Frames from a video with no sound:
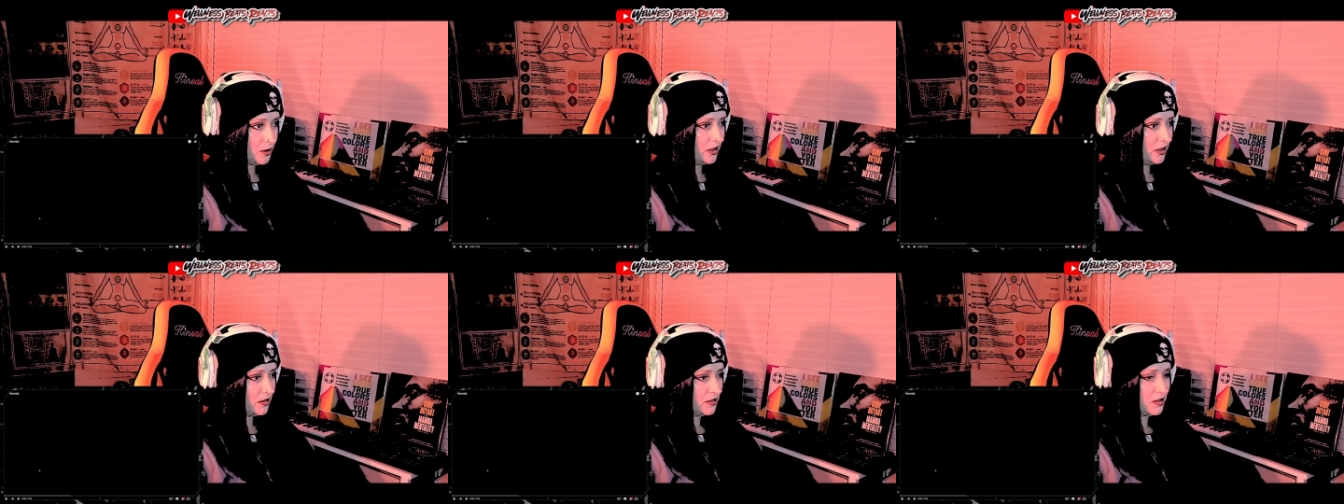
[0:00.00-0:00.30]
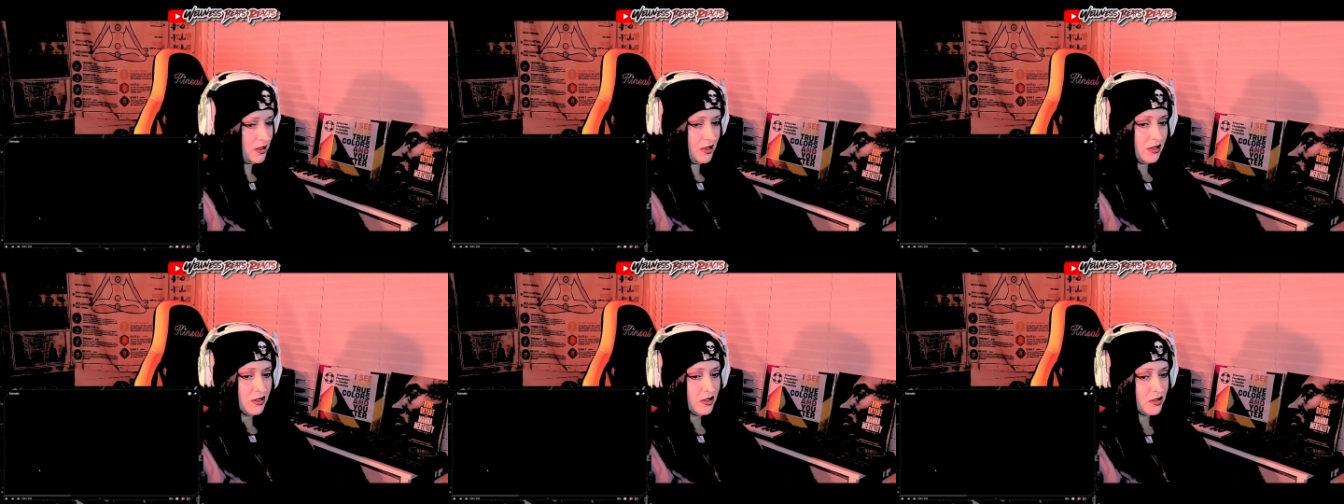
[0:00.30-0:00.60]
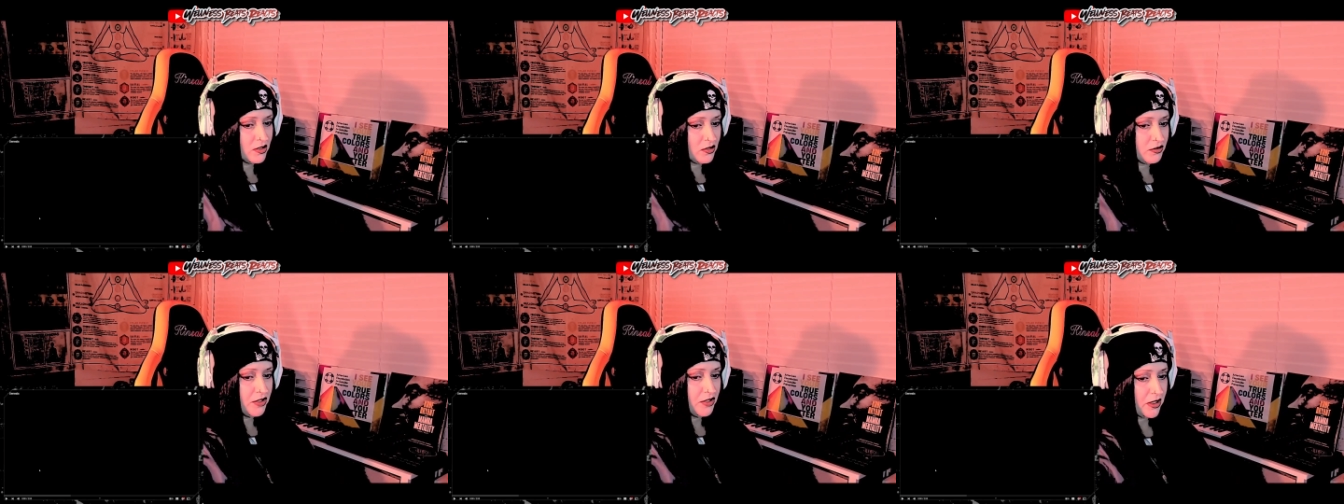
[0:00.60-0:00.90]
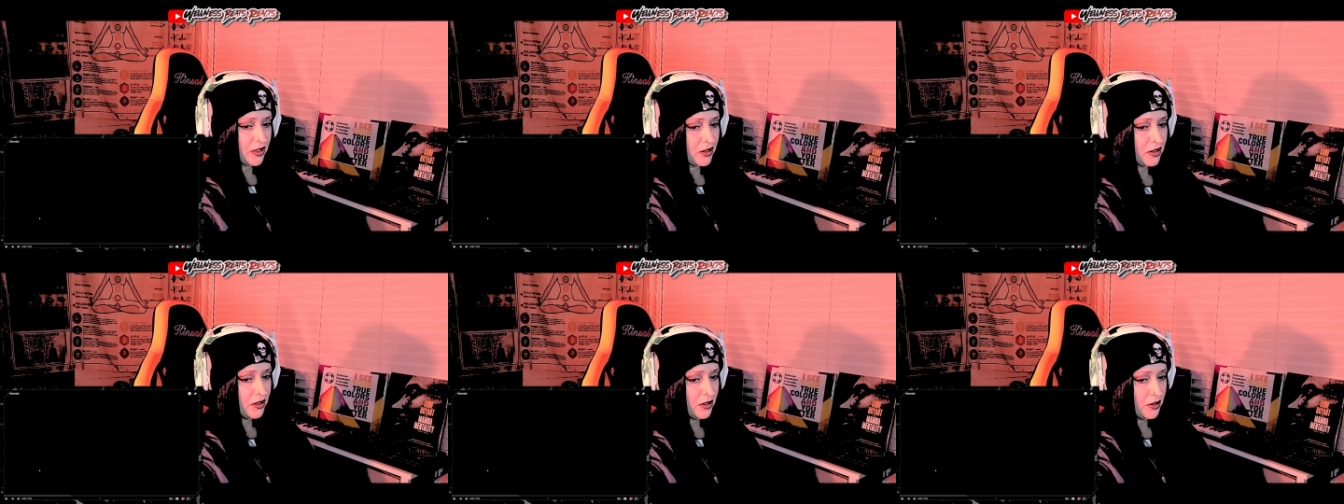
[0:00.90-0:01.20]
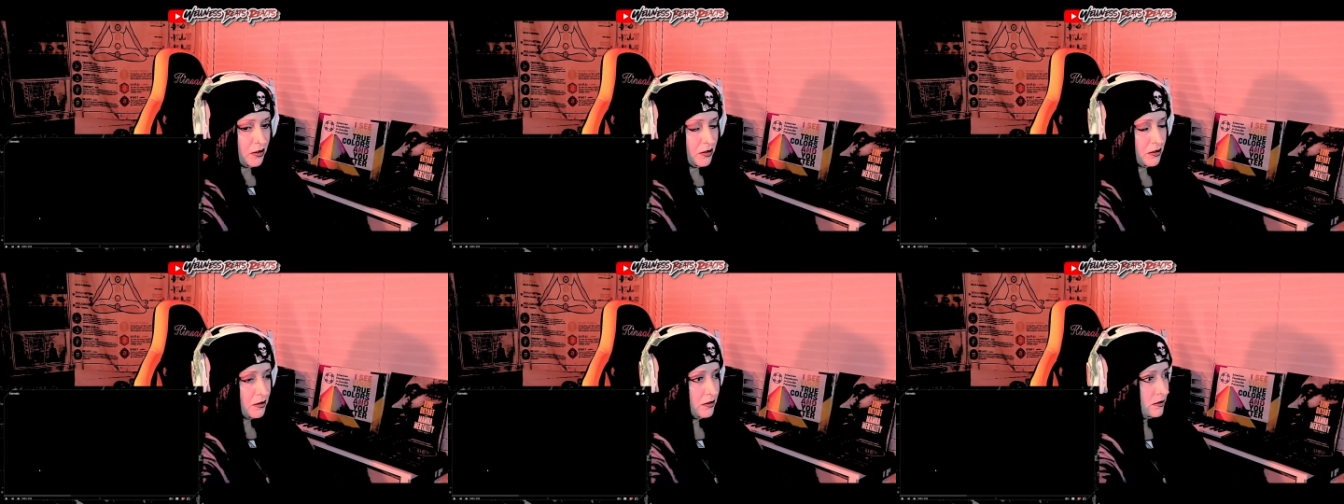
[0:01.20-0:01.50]
So let's just fucking go.
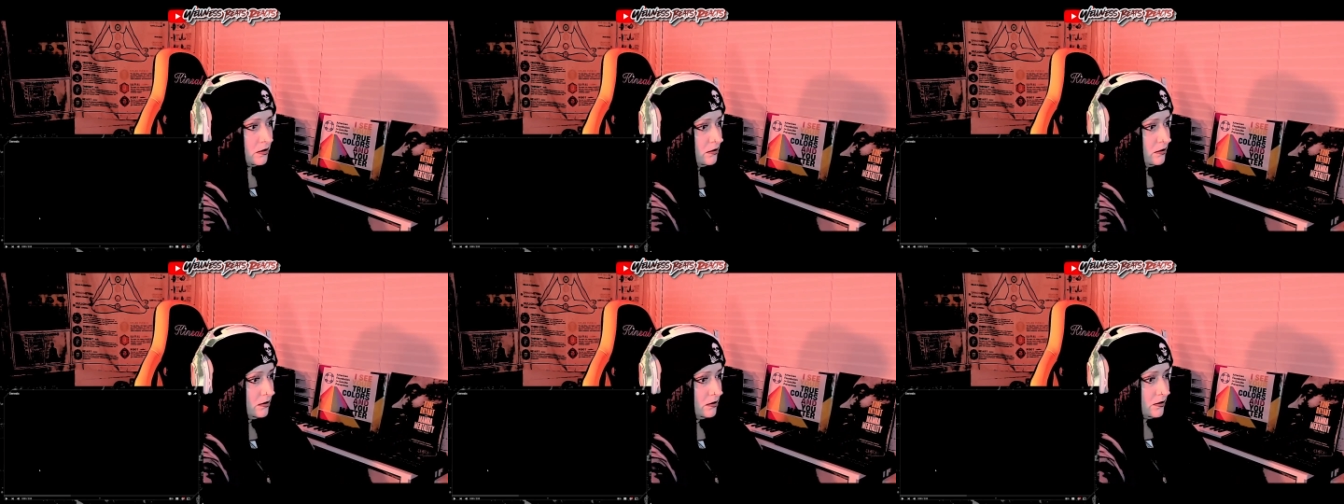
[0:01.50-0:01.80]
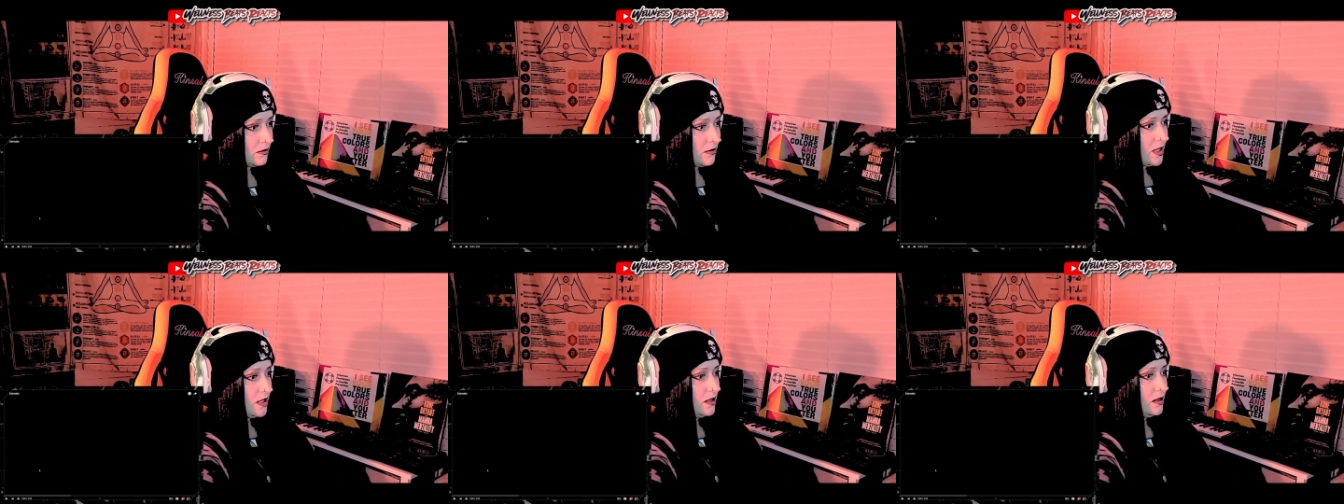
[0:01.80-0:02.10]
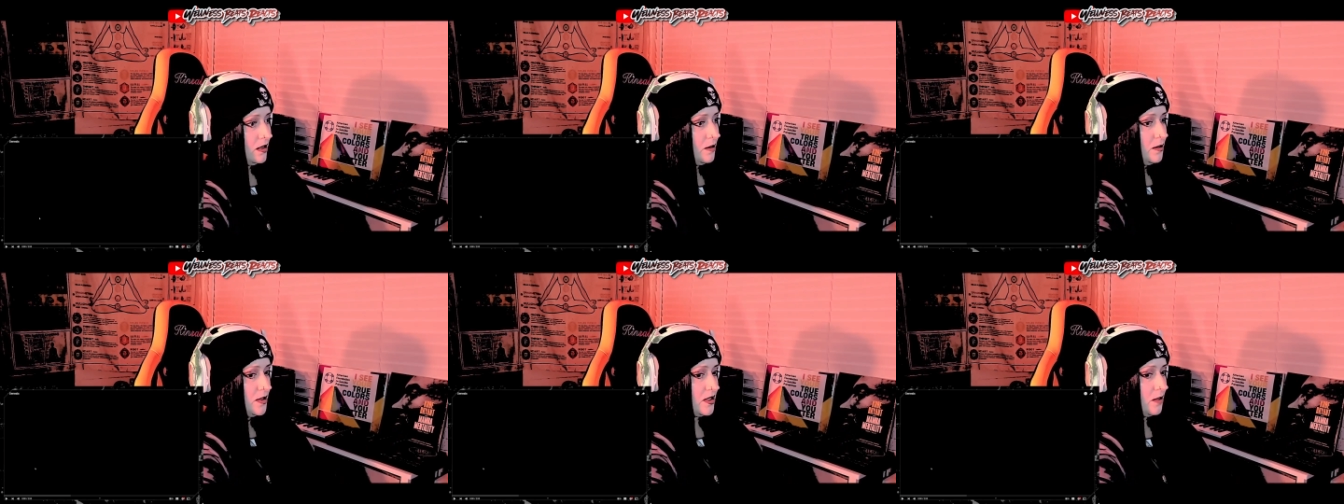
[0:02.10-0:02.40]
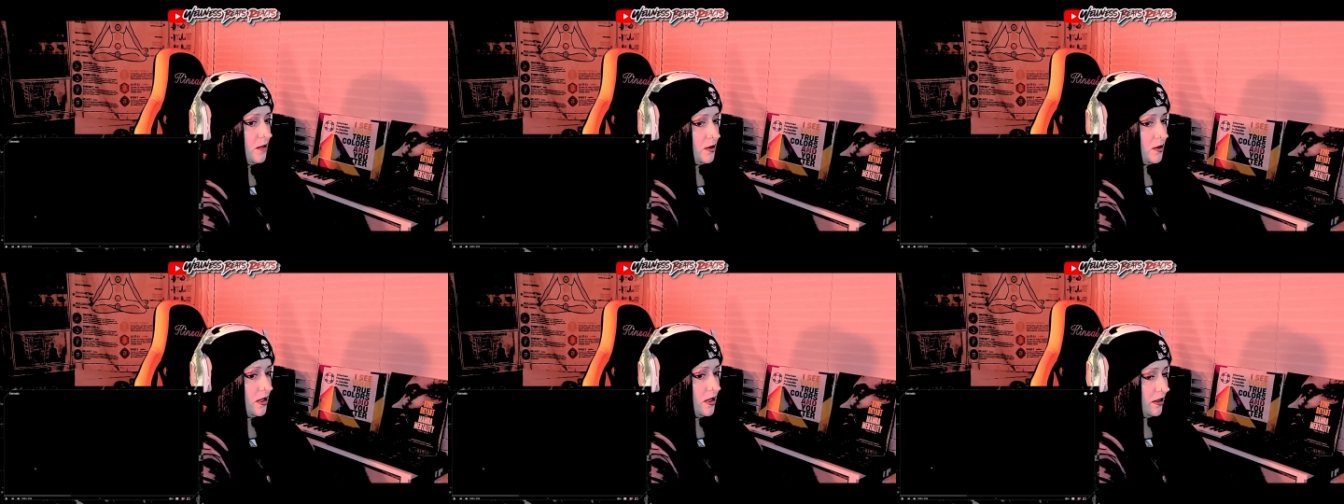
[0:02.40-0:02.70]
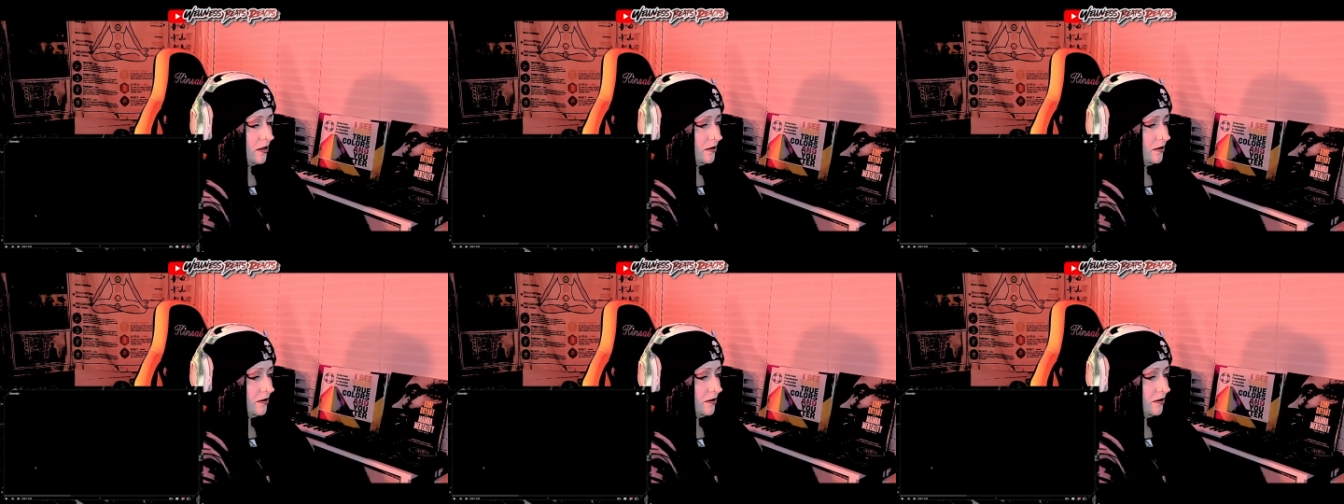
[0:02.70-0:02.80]
Let me stop talking.